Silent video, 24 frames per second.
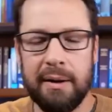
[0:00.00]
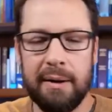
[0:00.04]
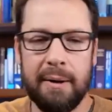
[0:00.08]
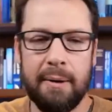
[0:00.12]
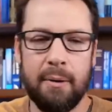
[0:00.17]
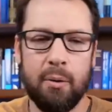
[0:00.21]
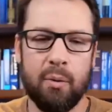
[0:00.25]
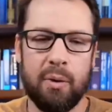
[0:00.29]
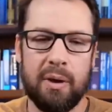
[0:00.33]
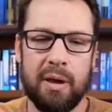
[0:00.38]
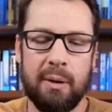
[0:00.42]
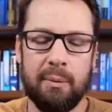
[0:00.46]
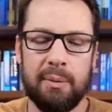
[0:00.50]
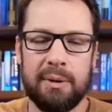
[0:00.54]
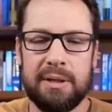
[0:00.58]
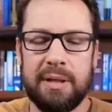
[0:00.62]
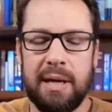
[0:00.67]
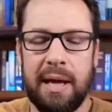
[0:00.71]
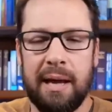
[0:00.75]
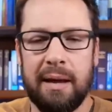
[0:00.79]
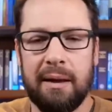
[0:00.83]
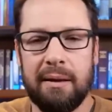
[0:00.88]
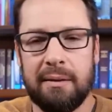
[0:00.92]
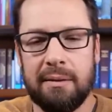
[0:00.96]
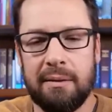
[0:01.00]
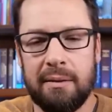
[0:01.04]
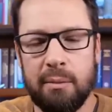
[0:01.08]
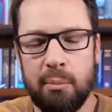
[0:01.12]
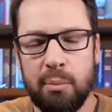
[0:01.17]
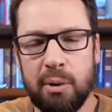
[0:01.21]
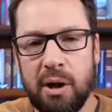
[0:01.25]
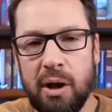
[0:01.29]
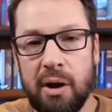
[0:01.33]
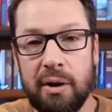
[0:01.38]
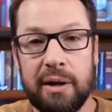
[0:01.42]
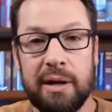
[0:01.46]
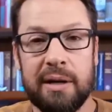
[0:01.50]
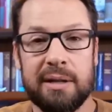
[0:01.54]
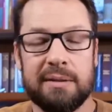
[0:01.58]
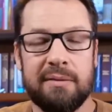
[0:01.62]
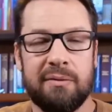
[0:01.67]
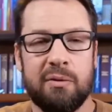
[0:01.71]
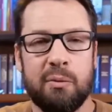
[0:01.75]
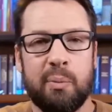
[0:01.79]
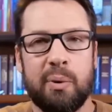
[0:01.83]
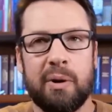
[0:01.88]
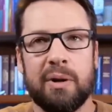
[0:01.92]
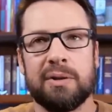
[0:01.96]
where they would take the belongings of
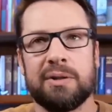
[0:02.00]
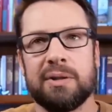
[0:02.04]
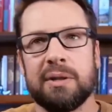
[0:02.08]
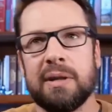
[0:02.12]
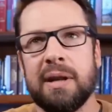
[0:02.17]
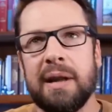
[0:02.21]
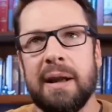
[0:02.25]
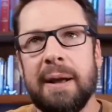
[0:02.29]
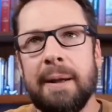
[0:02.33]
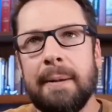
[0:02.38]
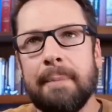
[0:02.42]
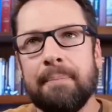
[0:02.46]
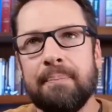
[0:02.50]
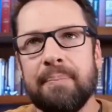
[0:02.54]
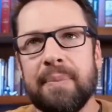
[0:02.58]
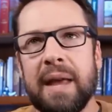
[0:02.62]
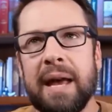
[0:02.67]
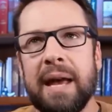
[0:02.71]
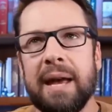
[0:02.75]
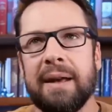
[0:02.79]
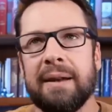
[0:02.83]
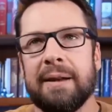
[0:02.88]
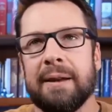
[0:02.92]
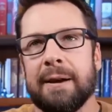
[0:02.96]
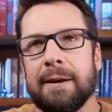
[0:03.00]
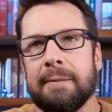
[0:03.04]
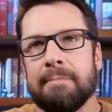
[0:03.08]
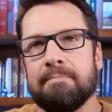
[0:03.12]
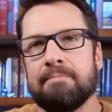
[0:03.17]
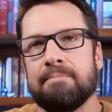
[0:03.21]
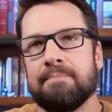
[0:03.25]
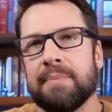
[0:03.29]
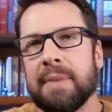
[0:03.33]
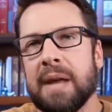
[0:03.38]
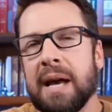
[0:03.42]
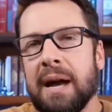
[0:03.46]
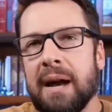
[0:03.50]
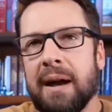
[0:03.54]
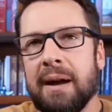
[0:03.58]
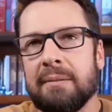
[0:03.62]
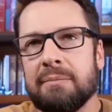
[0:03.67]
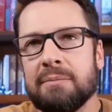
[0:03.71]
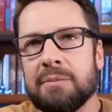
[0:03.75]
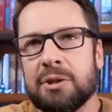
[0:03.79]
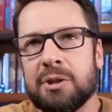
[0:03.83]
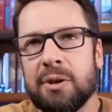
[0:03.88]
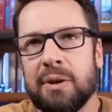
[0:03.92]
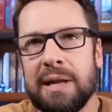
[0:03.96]
the person. And um,
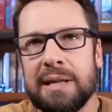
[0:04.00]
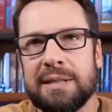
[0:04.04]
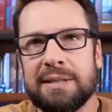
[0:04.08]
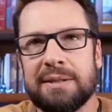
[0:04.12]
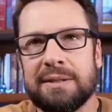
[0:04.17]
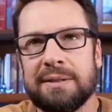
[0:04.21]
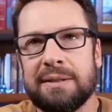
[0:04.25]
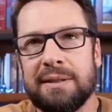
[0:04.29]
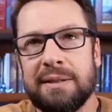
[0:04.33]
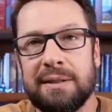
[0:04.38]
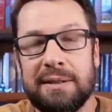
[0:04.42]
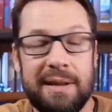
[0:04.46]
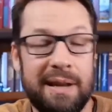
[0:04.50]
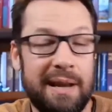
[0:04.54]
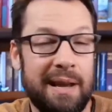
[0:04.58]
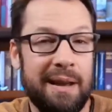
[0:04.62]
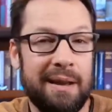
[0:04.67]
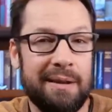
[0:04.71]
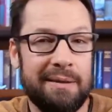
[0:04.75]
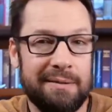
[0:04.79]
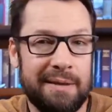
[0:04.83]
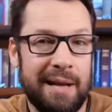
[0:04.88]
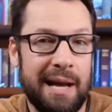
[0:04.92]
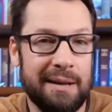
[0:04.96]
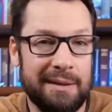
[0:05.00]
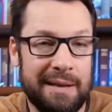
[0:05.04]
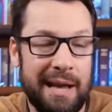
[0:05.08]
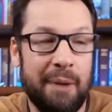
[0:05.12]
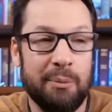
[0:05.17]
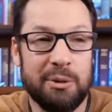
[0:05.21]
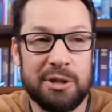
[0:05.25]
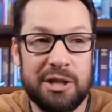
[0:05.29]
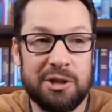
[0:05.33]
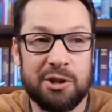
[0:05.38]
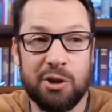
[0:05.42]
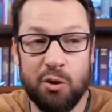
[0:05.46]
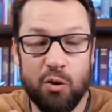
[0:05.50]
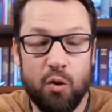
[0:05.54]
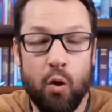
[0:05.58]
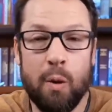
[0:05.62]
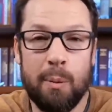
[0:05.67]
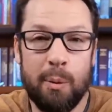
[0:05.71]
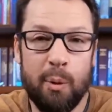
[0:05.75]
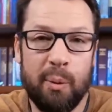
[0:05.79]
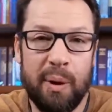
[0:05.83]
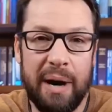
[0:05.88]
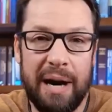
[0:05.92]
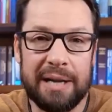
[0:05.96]
um, so that's that that was just a
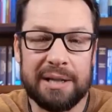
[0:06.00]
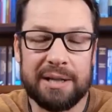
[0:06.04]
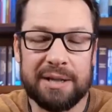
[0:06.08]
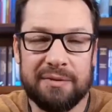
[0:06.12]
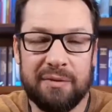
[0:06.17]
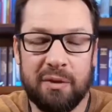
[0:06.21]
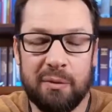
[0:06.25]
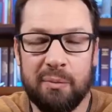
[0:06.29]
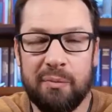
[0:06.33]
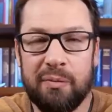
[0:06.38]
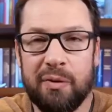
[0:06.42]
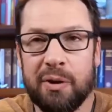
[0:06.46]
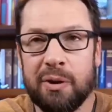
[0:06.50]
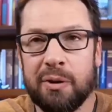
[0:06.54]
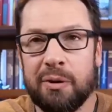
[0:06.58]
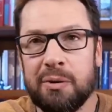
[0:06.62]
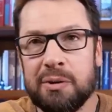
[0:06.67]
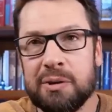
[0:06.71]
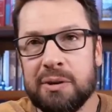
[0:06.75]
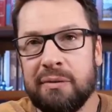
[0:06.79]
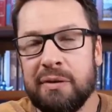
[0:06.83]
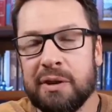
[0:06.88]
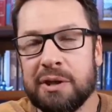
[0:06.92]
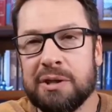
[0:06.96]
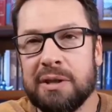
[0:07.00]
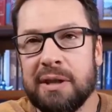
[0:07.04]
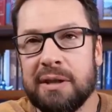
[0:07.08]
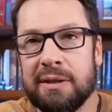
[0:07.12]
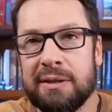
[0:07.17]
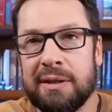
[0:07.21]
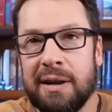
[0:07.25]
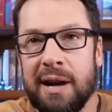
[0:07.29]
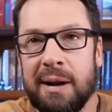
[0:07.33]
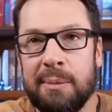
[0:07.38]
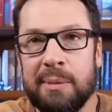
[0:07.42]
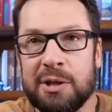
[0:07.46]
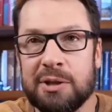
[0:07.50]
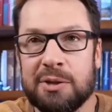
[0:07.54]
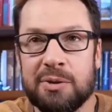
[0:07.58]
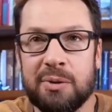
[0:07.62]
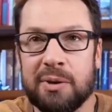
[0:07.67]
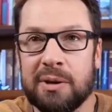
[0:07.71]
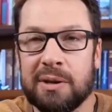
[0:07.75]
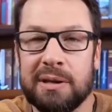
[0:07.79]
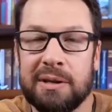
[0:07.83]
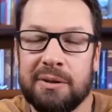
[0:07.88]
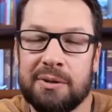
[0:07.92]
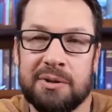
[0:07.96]
normal practice for, for crucifixion at the time.
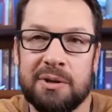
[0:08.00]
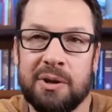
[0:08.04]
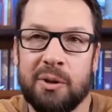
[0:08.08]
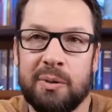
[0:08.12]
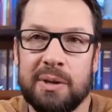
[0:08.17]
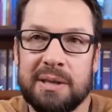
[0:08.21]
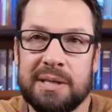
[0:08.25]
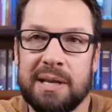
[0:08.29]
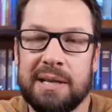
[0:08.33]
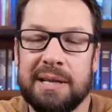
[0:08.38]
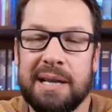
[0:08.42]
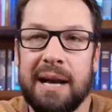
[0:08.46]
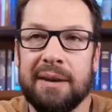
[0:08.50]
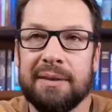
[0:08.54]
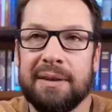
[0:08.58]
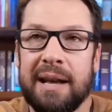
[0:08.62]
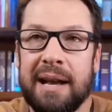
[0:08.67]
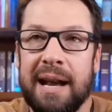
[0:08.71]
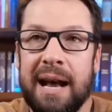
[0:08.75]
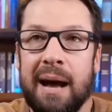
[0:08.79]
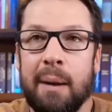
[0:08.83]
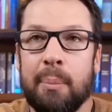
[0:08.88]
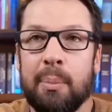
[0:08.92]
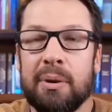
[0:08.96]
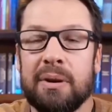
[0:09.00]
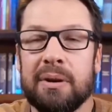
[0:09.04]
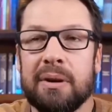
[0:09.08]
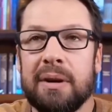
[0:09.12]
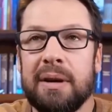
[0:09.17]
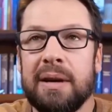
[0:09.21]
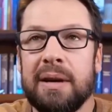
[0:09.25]
Historically, there's no reason to doubt that happened.